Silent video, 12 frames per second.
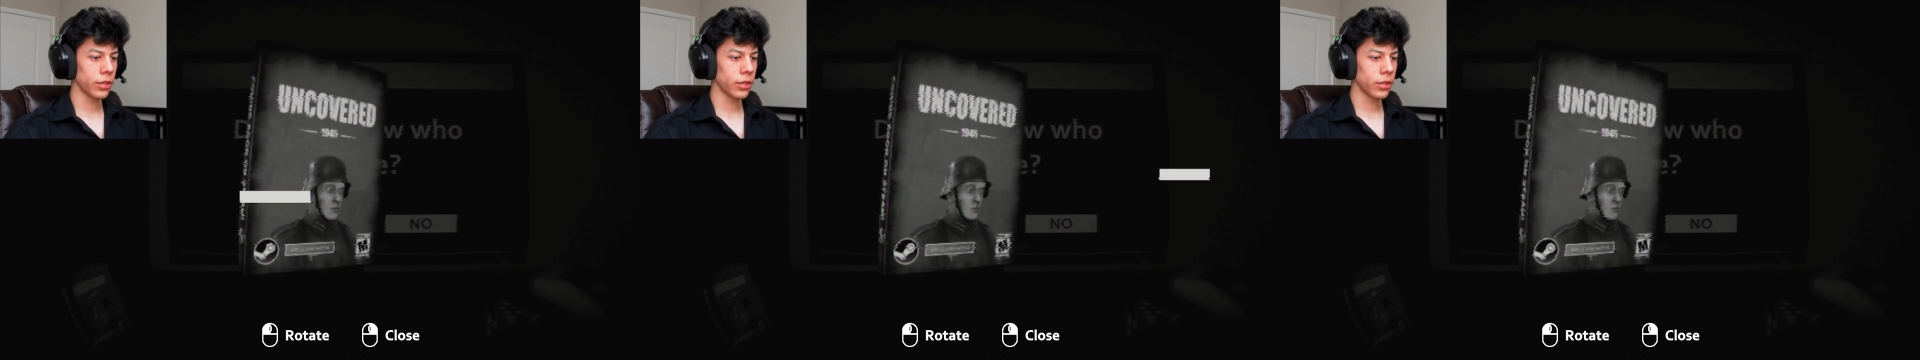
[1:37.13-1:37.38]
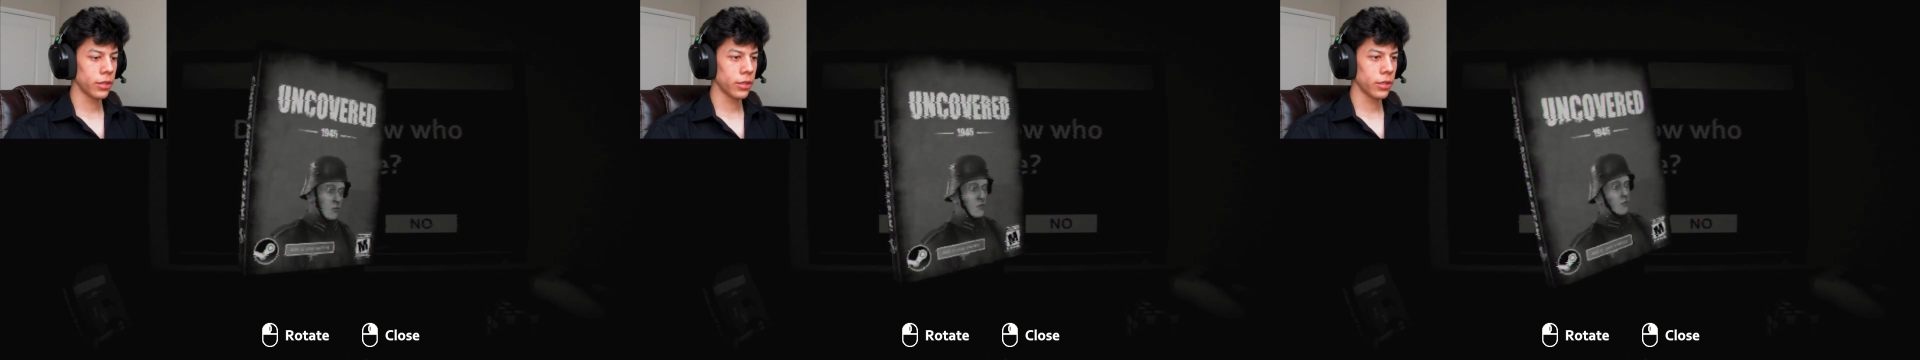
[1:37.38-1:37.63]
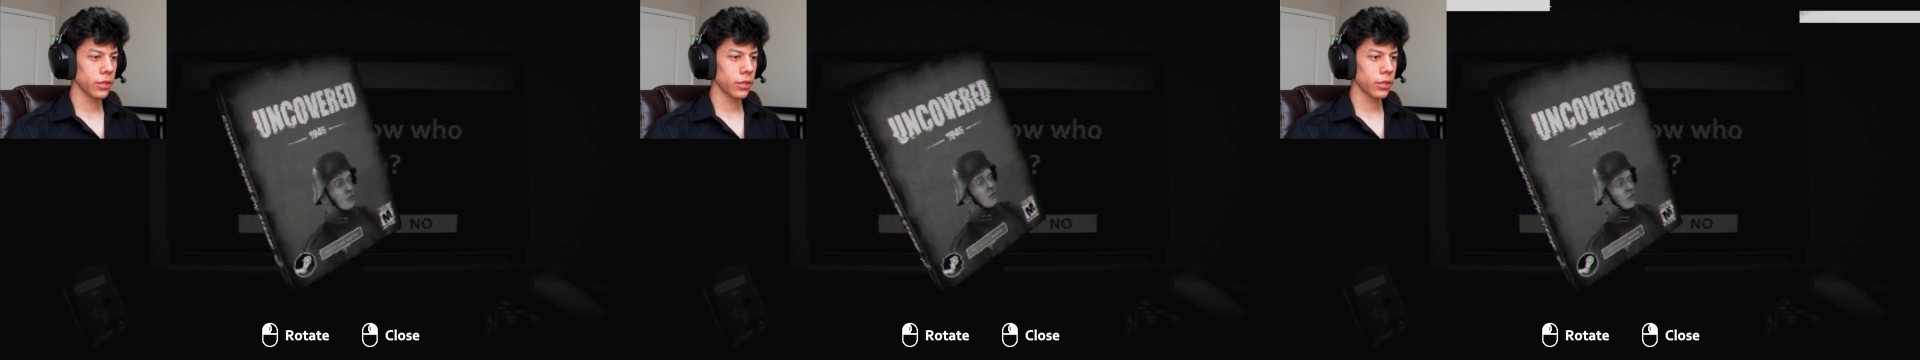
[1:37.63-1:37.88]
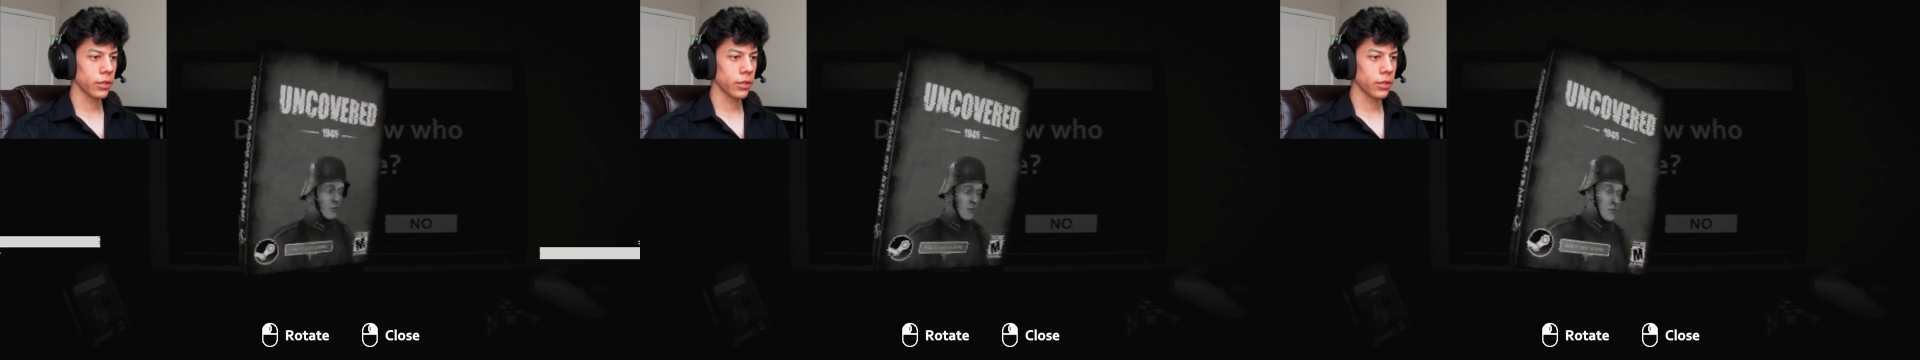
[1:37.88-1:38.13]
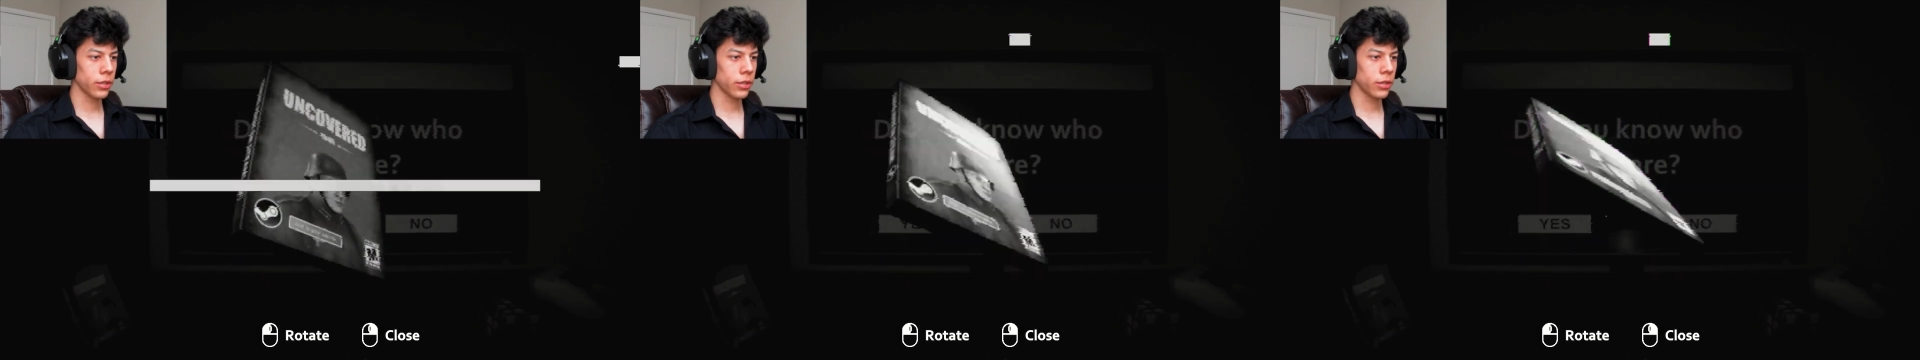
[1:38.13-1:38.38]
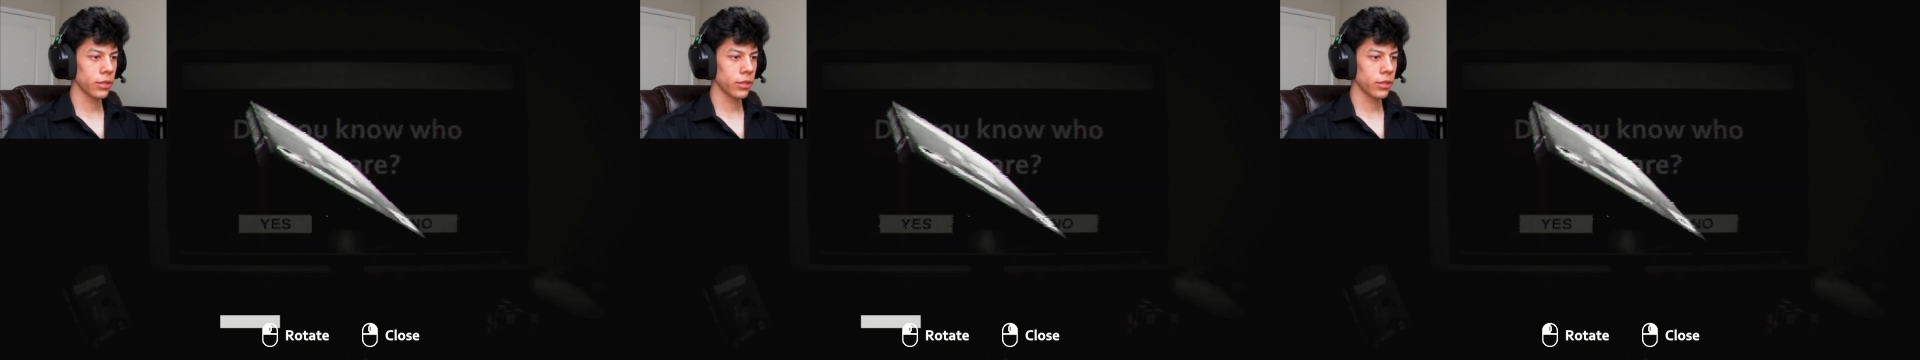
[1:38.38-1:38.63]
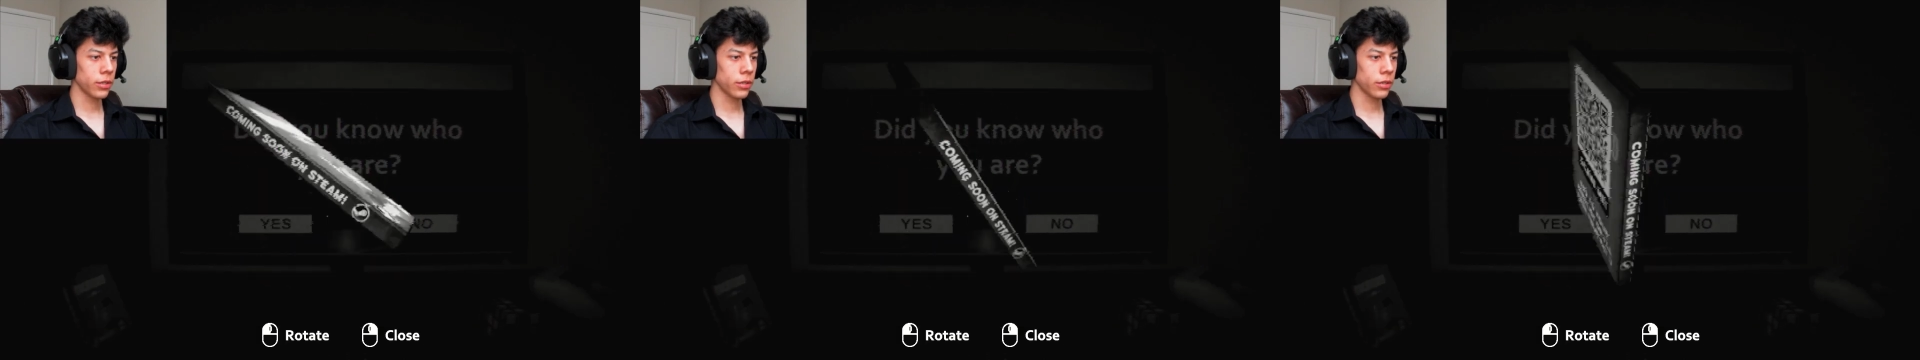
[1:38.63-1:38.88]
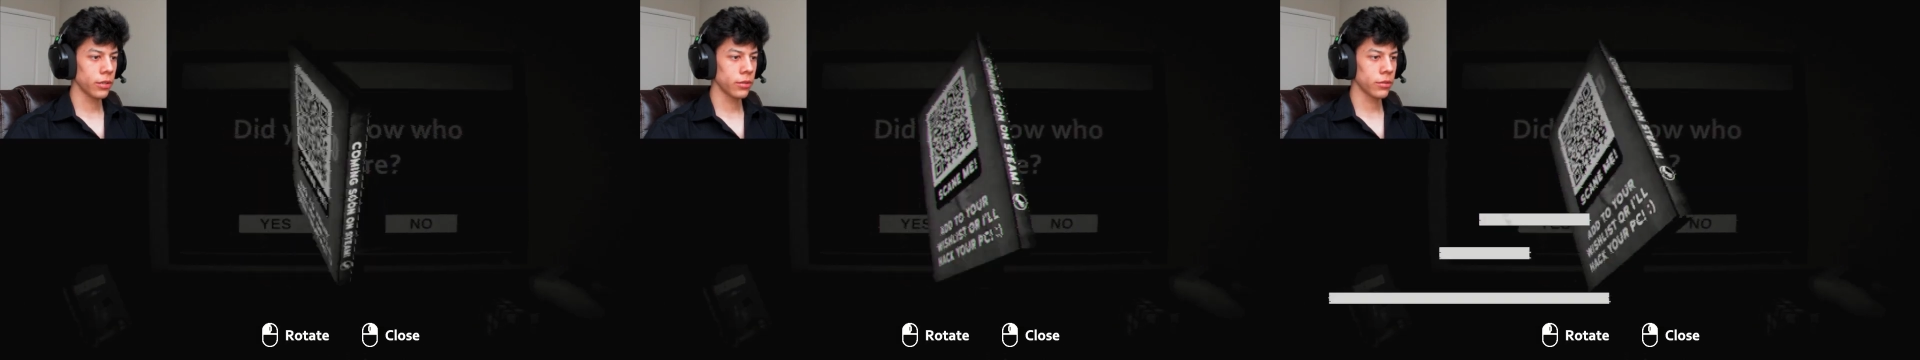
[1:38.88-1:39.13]

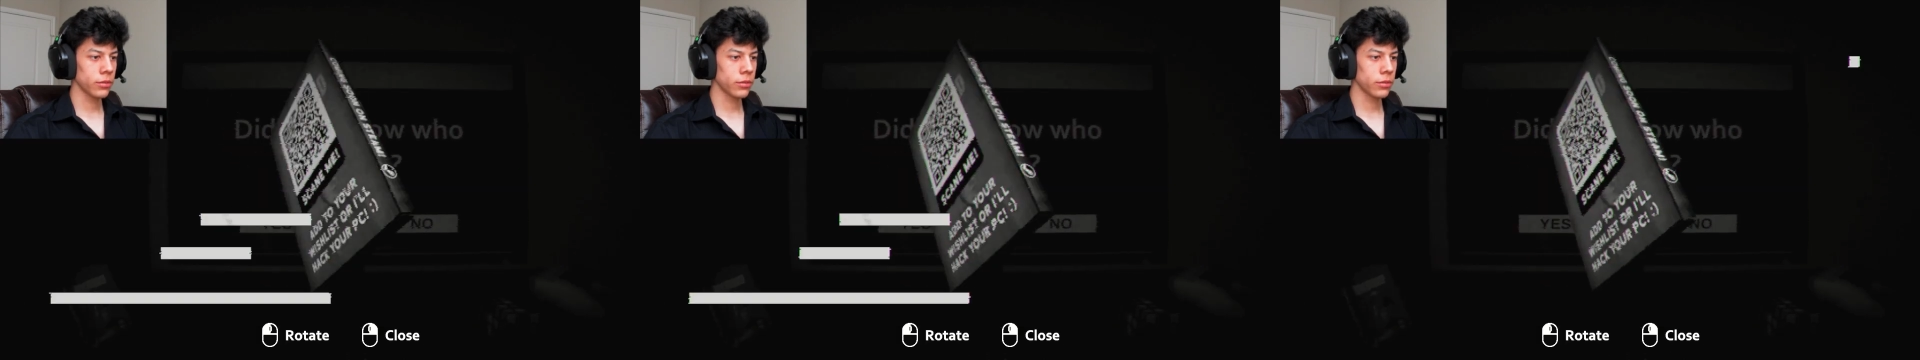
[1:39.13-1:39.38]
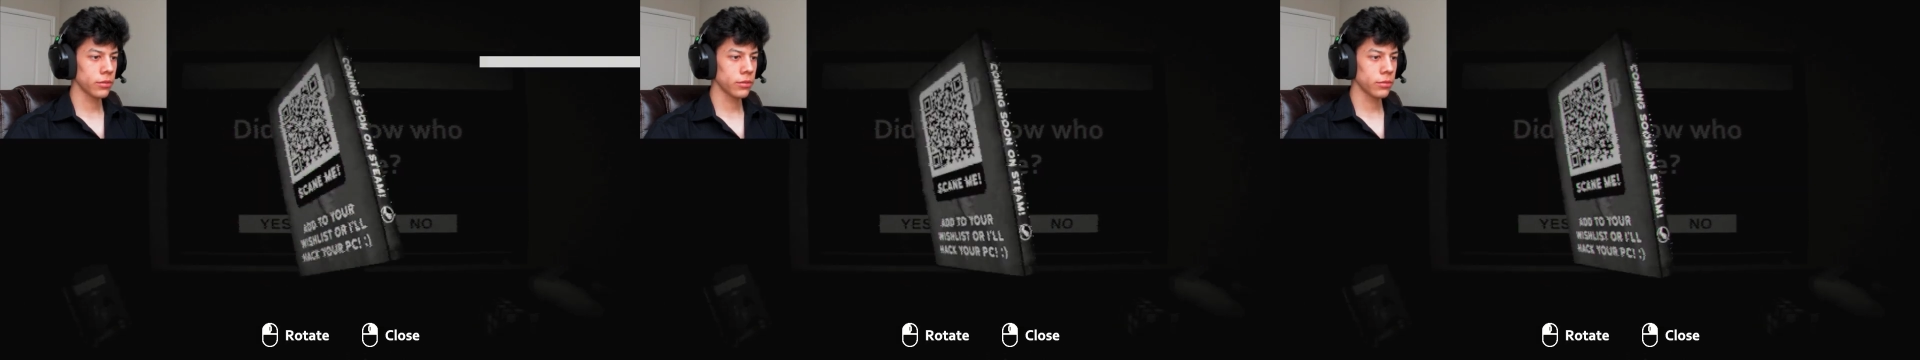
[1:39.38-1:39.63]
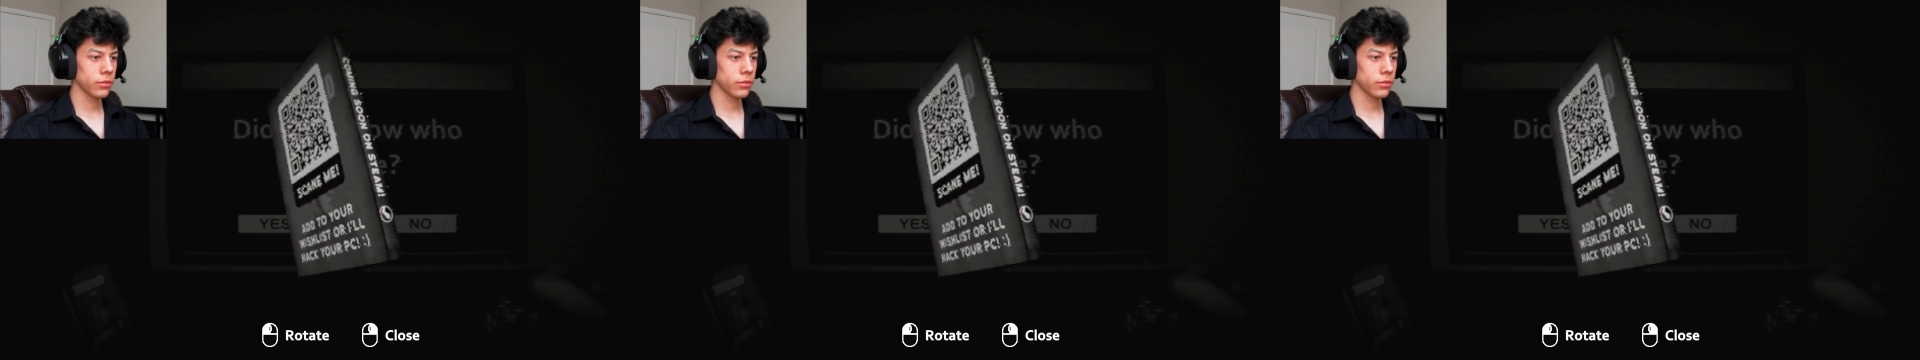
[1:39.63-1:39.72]
[no speech]